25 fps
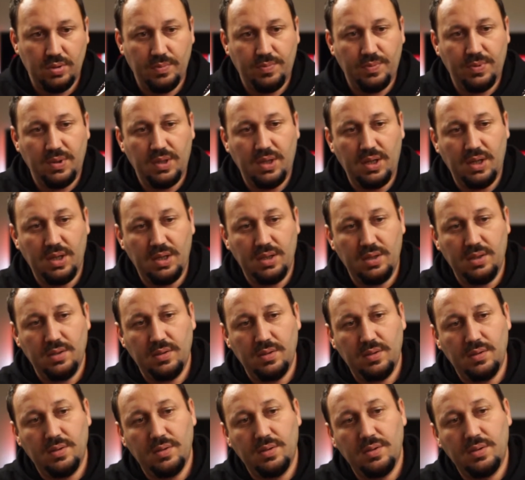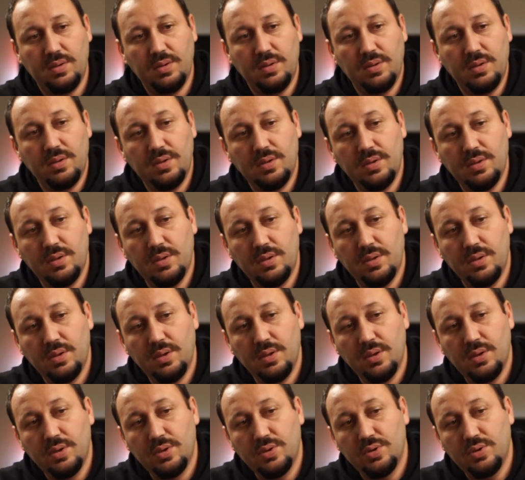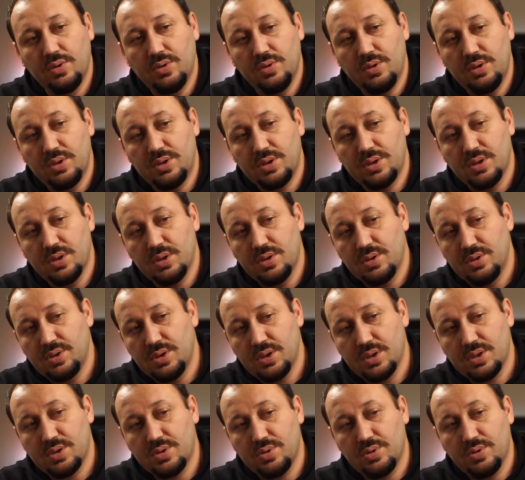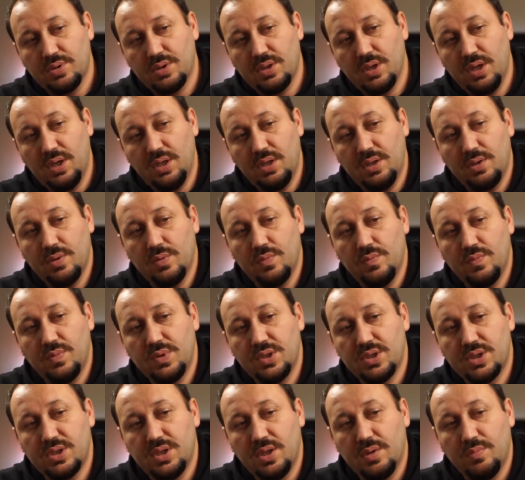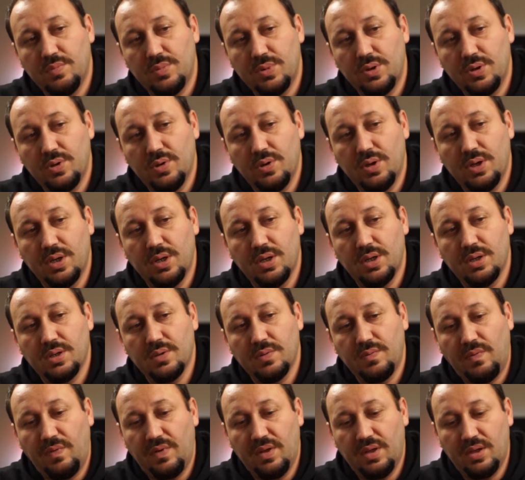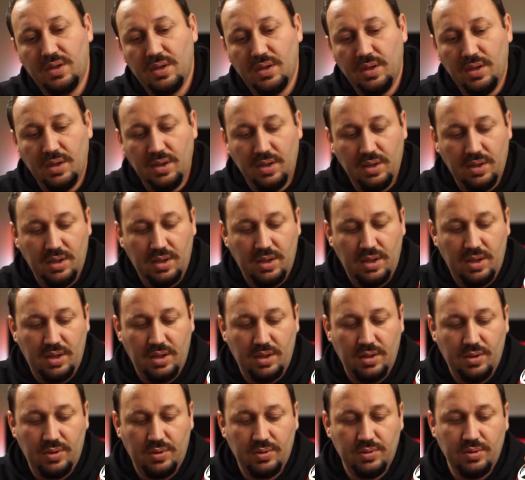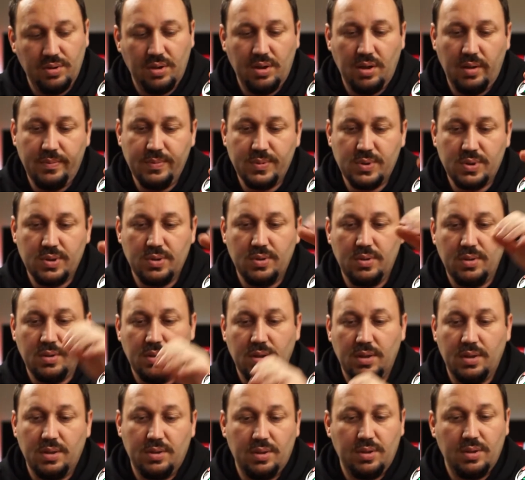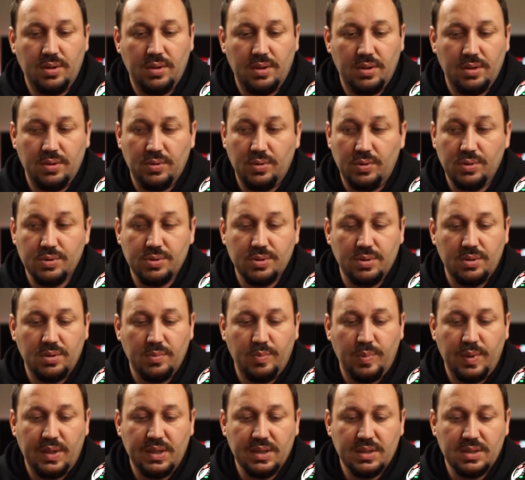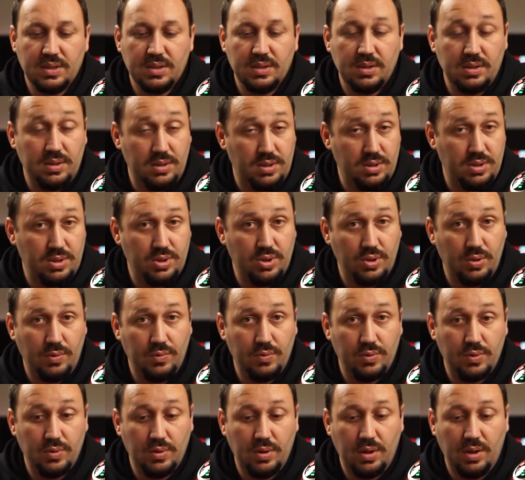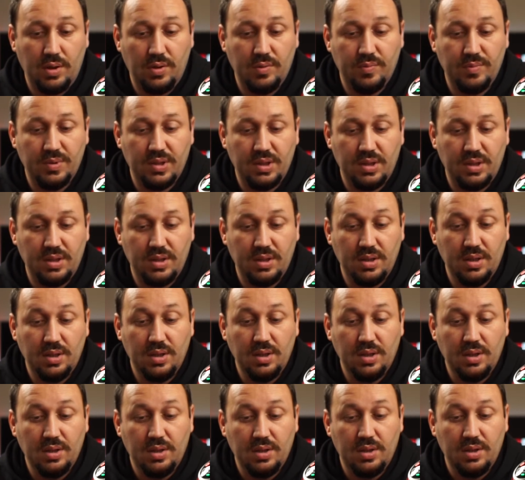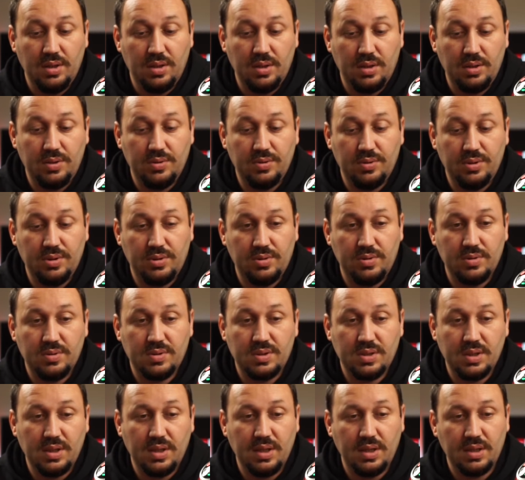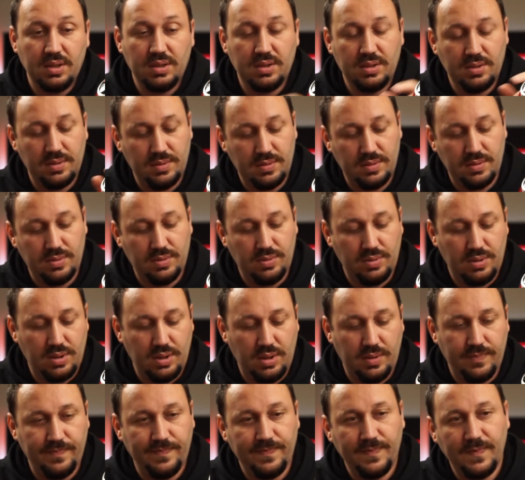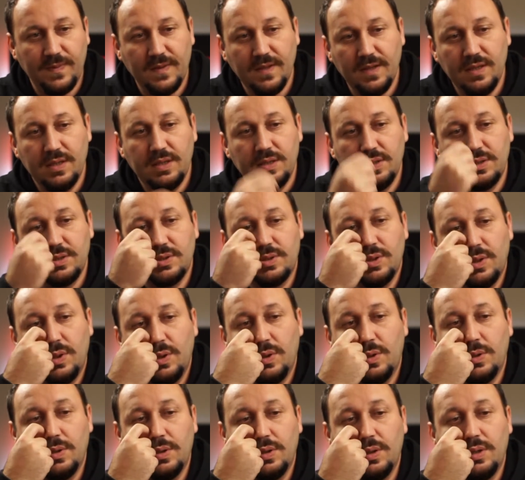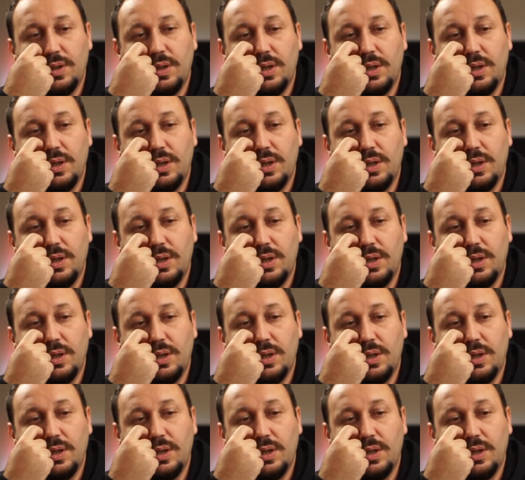apply you need to just rotate which number you're gonna fit. And on the capsule and also the box, it show you how many you need to select. Okay, so